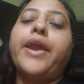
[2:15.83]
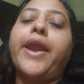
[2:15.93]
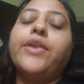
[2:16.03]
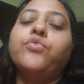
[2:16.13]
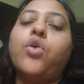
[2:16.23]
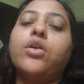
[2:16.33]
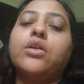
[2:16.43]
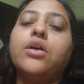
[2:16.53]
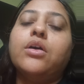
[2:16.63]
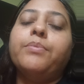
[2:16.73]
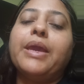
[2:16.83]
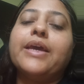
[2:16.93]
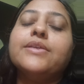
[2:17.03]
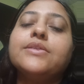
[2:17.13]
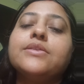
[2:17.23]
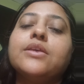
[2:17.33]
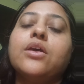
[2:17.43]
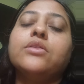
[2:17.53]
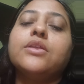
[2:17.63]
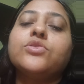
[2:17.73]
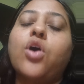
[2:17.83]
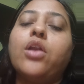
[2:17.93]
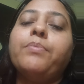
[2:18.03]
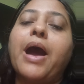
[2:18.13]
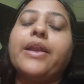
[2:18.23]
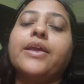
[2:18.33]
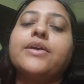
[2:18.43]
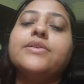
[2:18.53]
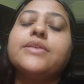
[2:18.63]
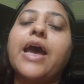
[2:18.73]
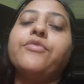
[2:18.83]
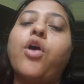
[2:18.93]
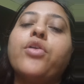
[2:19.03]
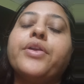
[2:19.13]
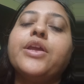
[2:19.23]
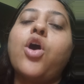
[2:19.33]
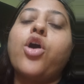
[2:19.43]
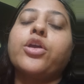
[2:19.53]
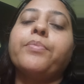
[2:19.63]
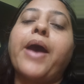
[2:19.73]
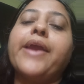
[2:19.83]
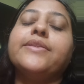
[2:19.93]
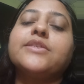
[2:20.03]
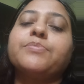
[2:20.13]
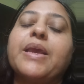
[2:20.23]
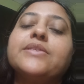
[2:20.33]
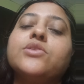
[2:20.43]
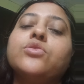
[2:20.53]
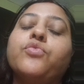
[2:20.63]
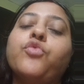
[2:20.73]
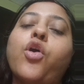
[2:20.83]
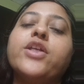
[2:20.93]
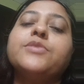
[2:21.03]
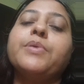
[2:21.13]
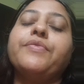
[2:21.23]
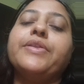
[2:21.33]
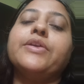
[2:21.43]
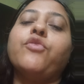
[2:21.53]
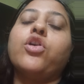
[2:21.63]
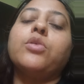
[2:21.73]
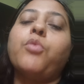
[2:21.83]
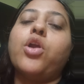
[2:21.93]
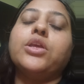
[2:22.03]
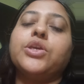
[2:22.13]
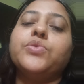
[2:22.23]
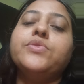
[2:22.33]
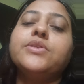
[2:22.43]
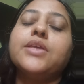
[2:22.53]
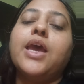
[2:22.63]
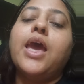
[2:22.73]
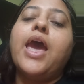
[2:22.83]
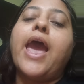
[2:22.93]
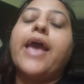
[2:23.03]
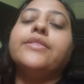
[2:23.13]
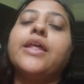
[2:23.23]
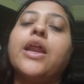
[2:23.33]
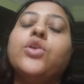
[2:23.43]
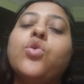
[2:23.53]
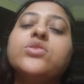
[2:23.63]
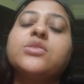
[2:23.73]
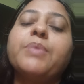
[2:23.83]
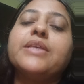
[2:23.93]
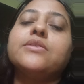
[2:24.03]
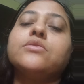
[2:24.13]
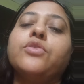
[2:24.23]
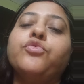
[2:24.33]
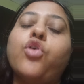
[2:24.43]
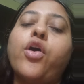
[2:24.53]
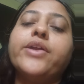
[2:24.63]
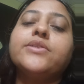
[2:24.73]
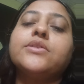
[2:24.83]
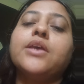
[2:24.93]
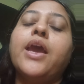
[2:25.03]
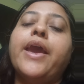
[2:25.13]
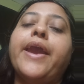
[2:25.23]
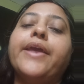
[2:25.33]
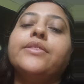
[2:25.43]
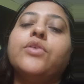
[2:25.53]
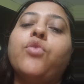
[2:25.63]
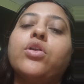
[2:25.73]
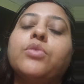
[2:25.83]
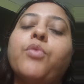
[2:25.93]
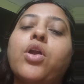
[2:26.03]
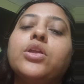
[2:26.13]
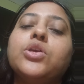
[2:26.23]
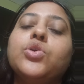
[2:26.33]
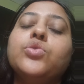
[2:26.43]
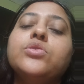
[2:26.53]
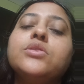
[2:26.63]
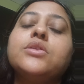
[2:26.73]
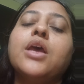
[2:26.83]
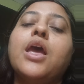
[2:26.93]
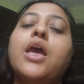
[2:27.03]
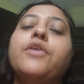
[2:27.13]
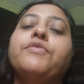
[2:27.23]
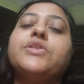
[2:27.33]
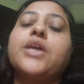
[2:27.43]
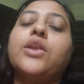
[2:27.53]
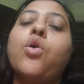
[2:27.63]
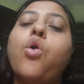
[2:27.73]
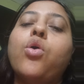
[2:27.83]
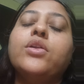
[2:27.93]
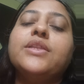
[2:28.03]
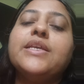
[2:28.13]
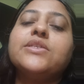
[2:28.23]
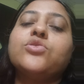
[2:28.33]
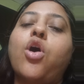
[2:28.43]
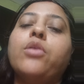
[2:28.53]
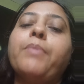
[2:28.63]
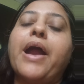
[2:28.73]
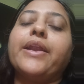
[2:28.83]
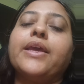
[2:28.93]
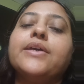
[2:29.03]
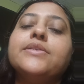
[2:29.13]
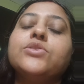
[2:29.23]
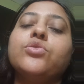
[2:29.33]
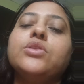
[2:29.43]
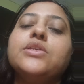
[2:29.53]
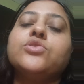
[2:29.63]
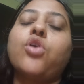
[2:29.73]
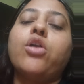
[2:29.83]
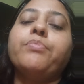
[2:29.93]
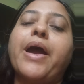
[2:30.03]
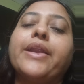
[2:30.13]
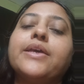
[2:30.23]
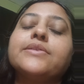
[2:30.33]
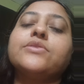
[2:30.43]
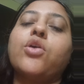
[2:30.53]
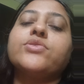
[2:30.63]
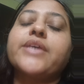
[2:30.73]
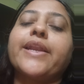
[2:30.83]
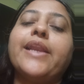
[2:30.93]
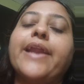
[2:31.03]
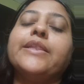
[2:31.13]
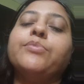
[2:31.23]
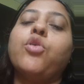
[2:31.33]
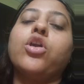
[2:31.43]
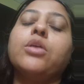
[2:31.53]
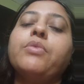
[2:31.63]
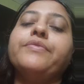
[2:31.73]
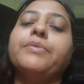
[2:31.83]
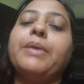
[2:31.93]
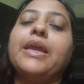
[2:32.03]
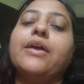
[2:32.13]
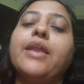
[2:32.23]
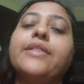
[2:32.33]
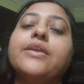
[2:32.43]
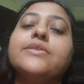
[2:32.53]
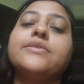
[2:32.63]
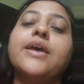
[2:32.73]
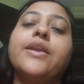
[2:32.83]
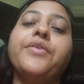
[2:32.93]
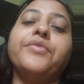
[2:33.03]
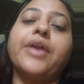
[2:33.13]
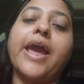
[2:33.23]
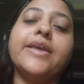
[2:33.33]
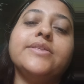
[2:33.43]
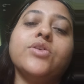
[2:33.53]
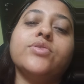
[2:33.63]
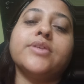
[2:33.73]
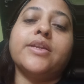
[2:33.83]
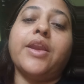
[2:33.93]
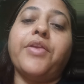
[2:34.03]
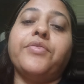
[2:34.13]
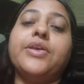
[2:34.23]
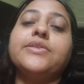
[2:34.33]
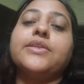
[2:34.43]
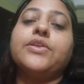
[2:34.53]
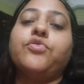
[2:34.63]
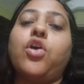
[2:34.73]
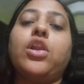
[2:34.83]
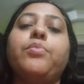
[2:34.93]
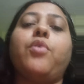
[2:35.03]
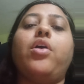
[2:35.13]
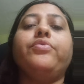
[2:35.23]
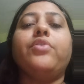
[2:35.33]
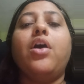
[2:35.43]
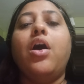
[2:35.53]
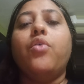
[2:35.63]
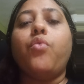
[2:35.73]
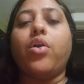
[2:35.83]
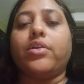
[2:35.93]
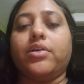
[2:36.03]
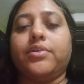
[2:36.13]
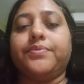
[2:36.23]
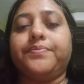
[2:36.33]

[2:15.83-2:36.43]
in water, because the salt particles have already occupied the spaces or voids between the water molecules, and there are no spaces or voids in the water molecules which can hold these salt particles. So these salt particles now settle at the bottom of the beaker, and there is sudden rise or sudden increase in the volume of water.